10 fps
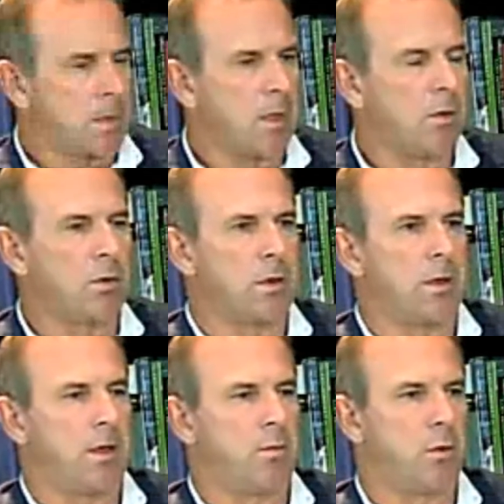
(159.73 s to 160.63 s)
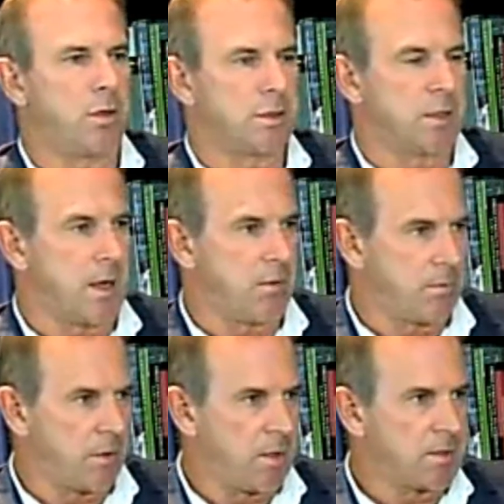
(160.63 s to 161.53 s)
Look, it works at the
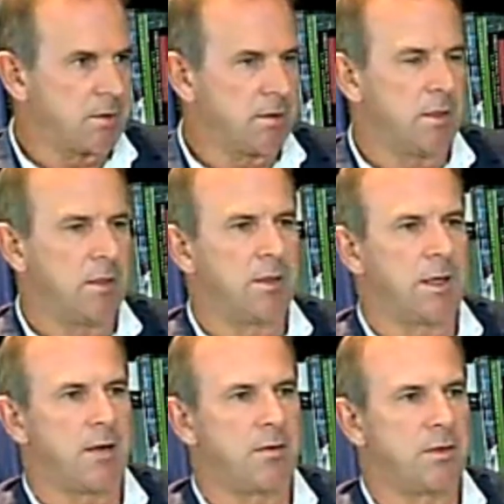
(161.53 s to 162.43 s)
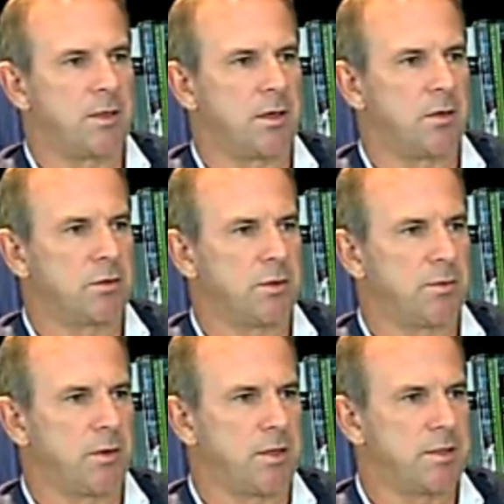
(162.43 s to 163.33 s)
current price. The current long-term
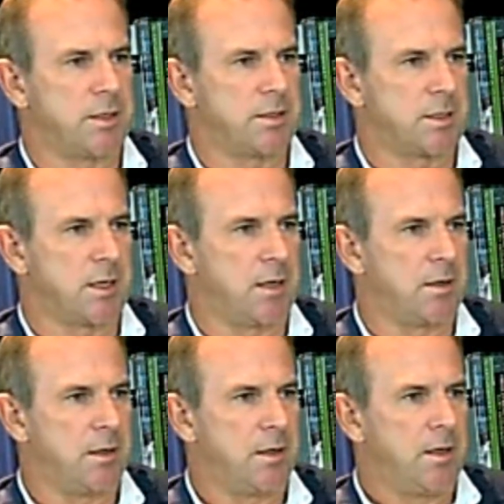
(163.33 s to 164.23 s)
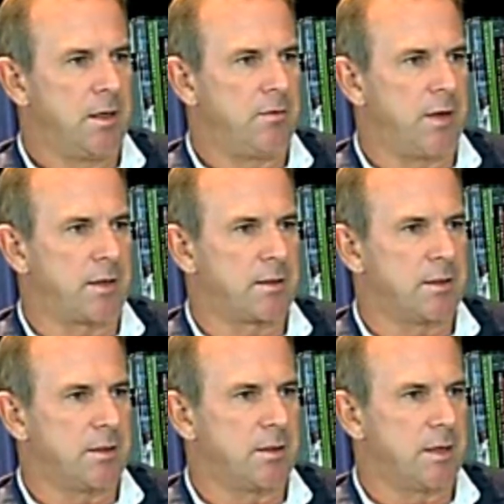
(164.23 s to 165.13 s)
price escalated, in fact,
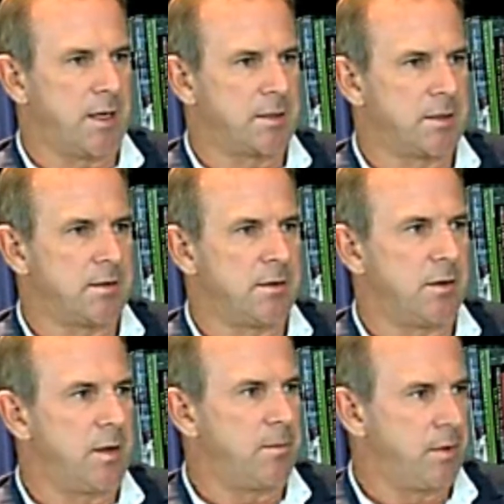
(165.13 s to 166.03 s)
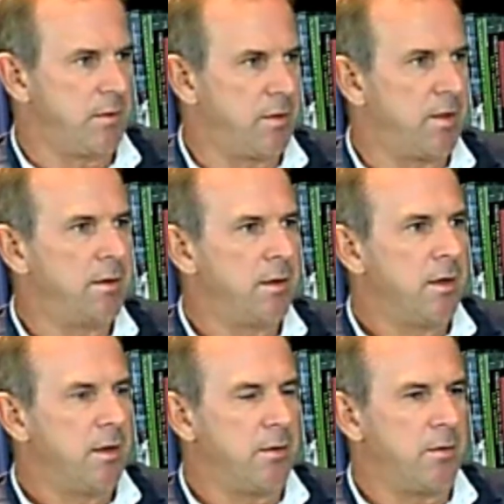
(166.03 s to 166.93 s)
has a NPV
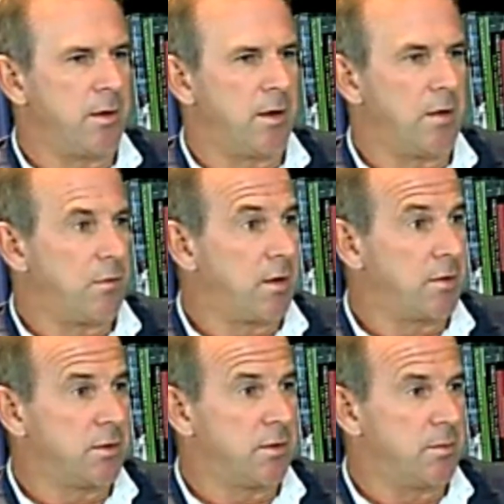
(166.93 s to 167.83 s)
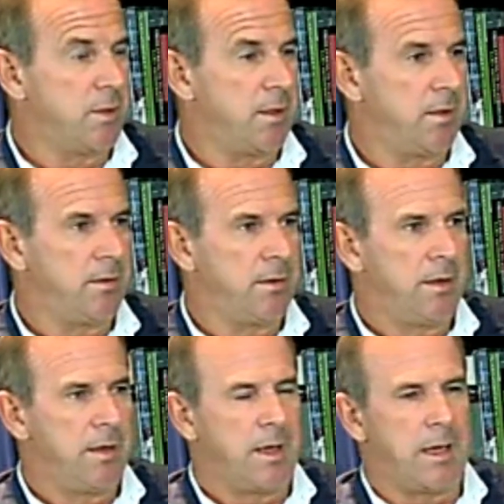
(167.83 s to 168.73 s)
over 200 million,
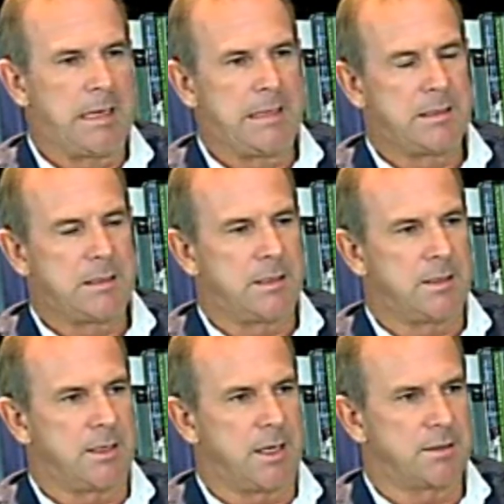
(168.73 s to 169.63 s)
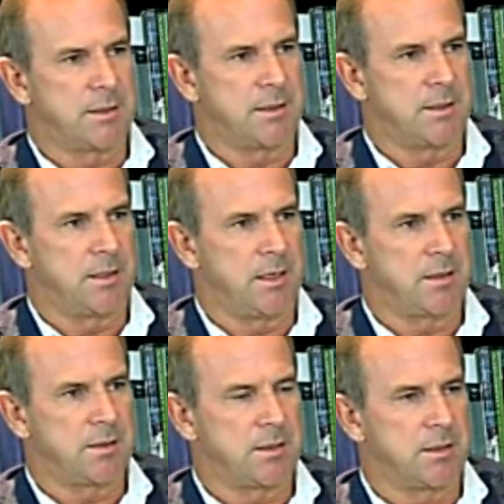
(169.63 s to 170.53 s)
and it has a
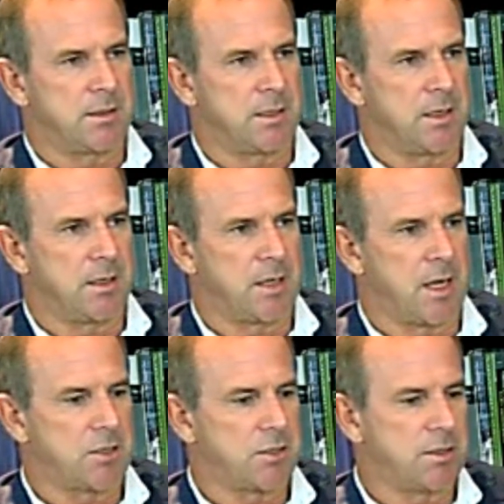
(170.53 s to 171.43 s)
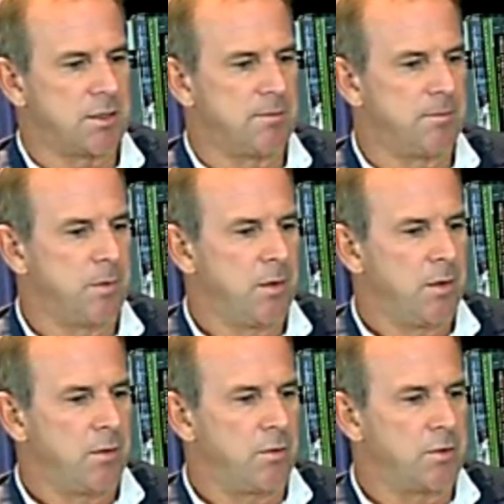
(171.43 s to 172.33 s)
net cash
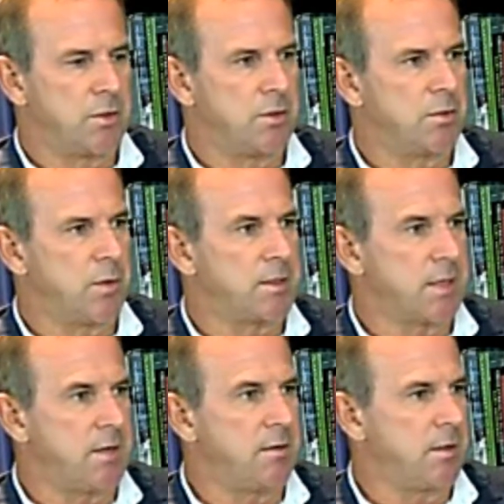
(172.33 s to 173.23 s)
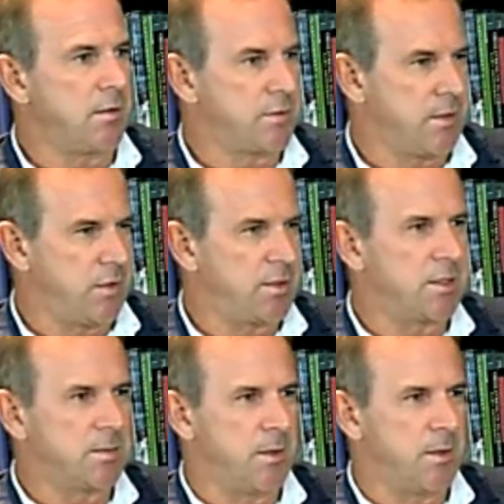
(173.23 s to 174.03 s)
return to us annually of 76